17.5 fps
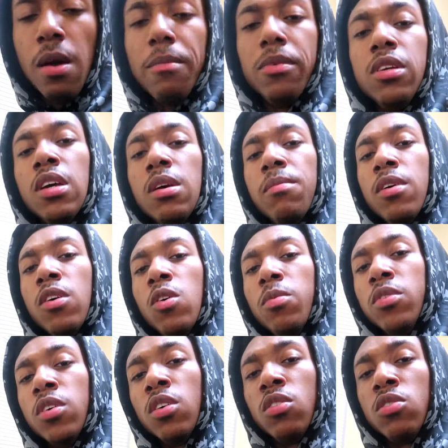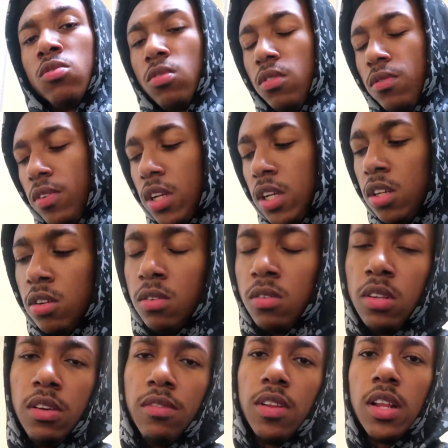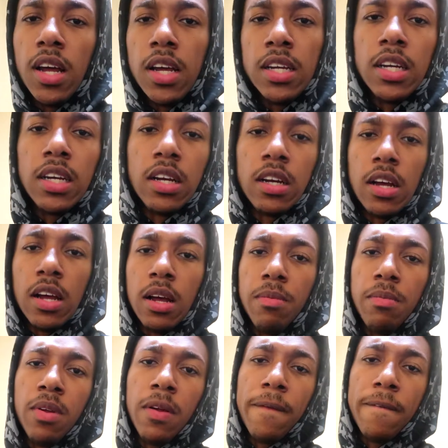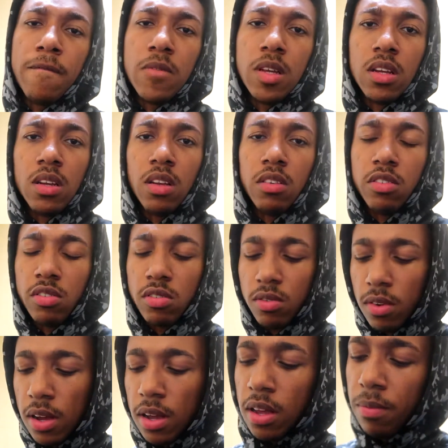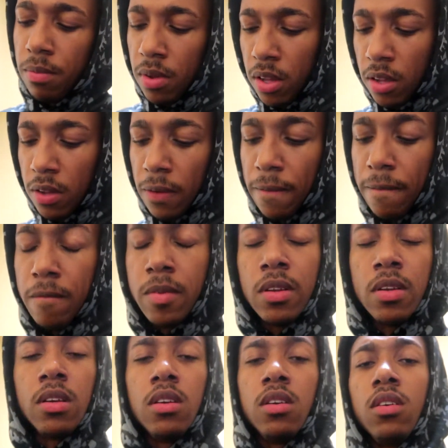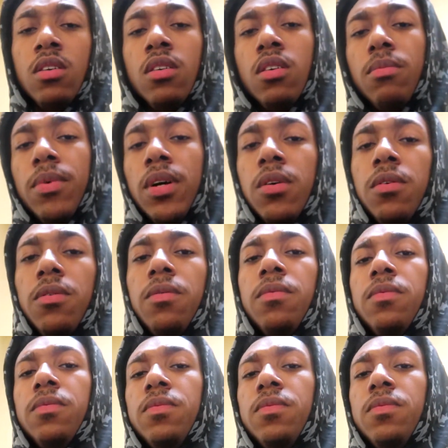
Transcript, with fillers: but yeah, man, I hope y'all enjoyed the video. Leave a like, comment, and subscribe, man. I'm out.